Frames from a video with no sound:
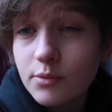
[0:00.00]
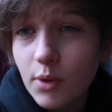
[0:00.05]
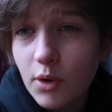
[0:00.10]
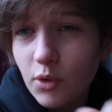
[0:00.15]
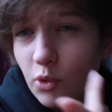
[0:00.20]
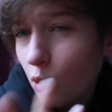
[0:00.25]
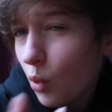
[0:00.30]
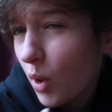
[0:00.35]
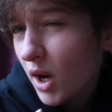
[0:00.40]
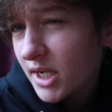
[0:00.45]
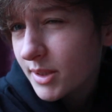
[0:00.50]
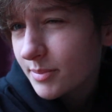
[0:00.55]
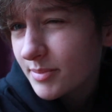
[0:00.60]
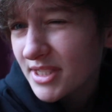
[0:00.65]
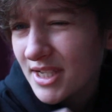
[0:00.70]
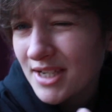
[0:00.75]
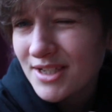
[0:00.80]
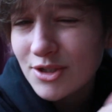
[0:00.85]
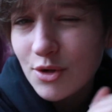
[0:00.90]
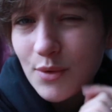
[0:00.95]
Well, quiet
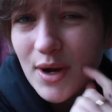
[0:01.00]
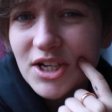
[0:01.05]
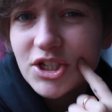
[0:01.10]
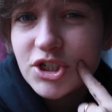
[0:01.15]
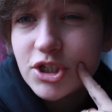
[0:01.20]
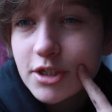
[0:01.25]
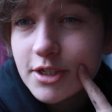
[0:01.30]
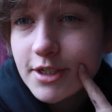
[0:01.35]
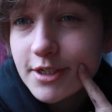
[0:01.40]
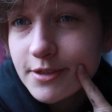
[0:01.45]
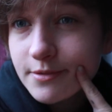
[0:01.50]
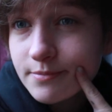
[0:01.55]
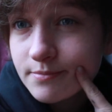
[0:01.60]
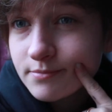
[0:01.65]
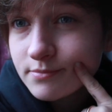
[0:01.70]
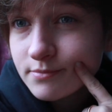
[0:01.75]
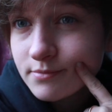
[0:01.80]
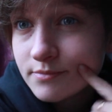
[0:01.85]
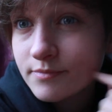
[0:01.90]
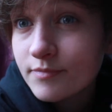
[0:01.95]
potato, actually.
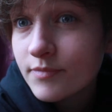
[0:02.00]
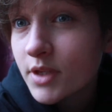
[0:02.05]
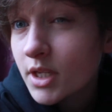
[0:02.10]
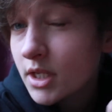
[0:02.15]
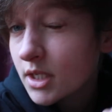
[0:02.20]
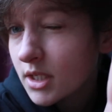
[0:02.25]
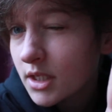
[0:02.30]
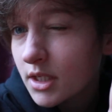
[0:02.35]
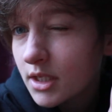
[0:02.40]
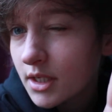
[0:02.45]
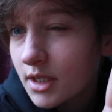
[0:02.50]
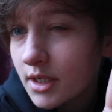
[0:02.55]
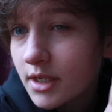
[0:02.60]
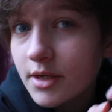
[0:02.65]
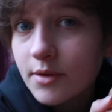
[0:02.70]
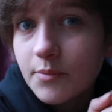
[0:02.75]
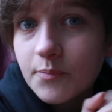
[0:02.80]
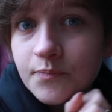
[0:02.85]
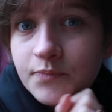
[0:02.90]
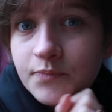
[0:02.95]
Yeah.